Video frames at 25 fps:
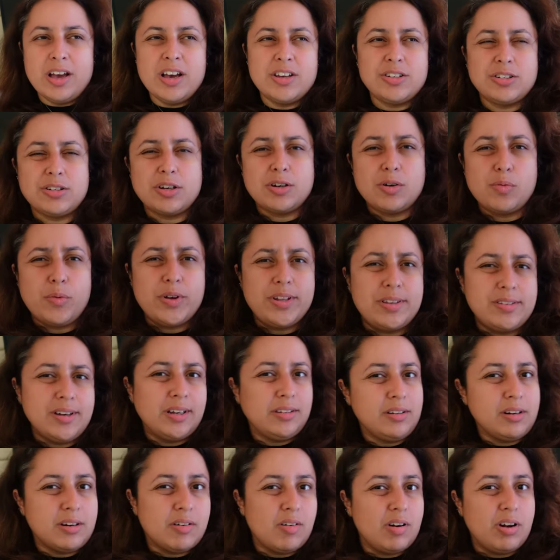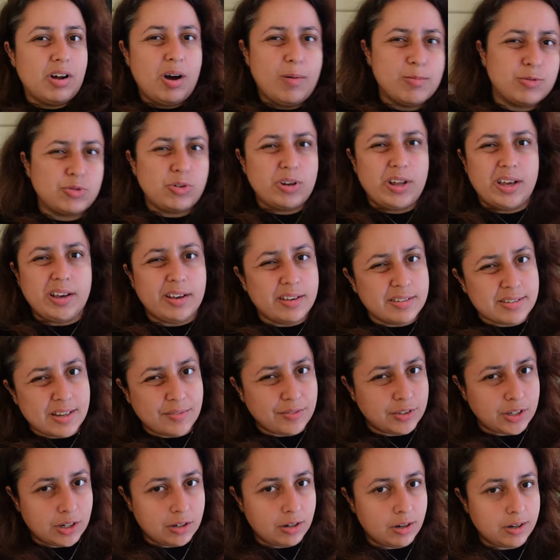So we'd set our alarms for like
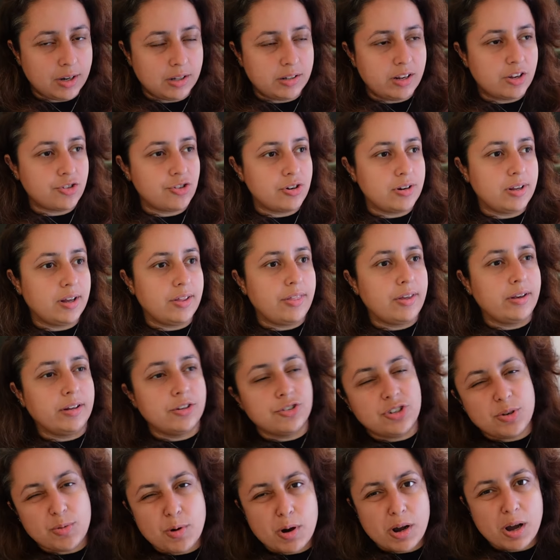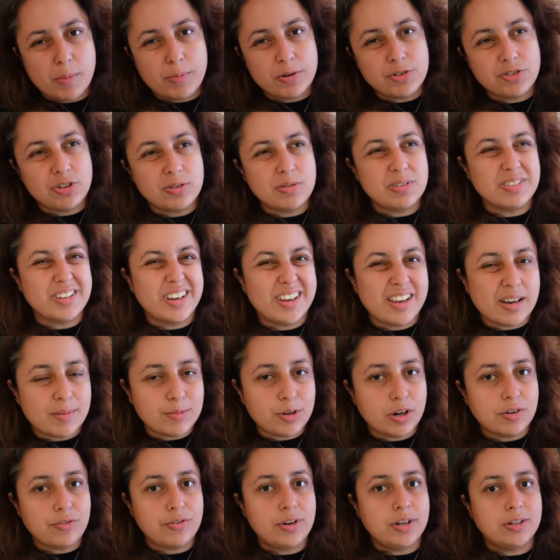seven o'clock initially, I think, and she woke up and she was like, yeah, I'm
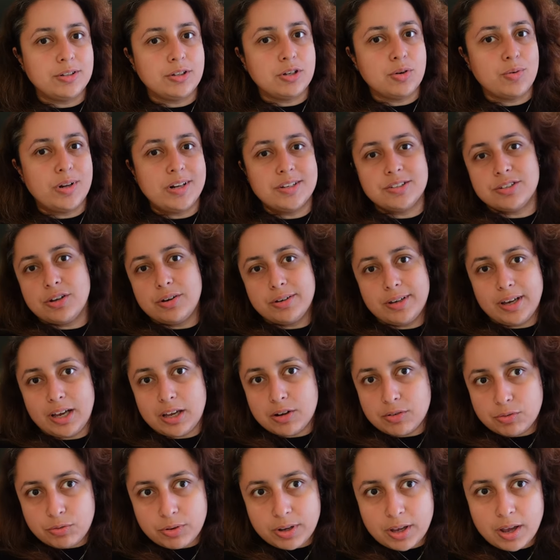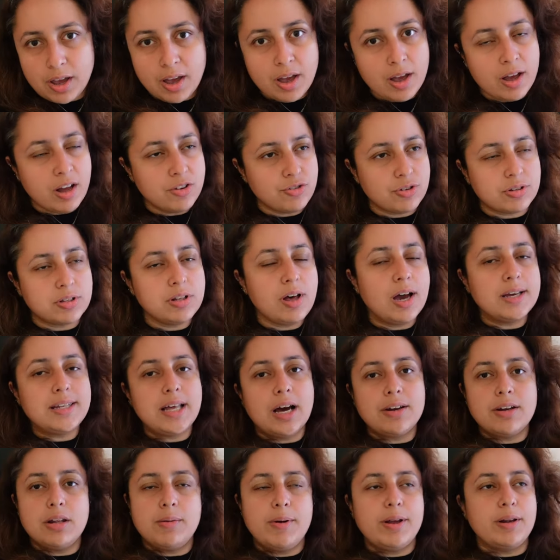not feeling too well. Is it okay if we just lie
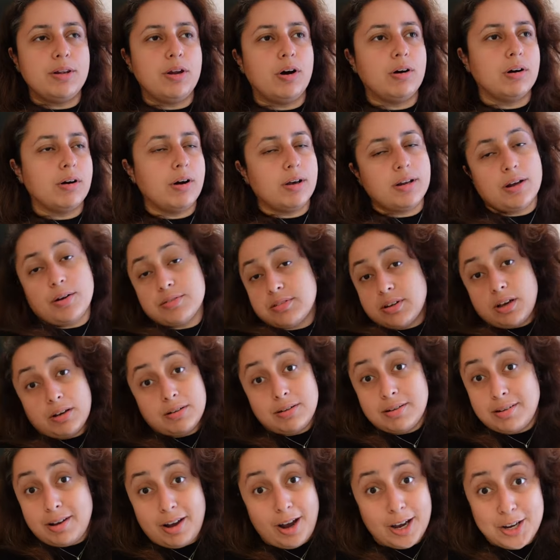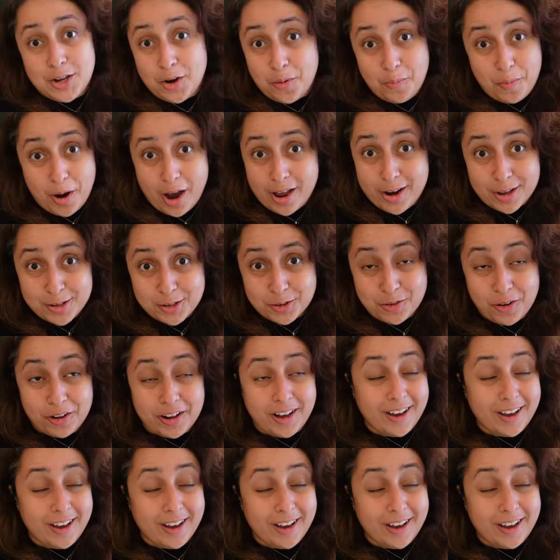down a little bit longer? And I was like, I don't mind at all.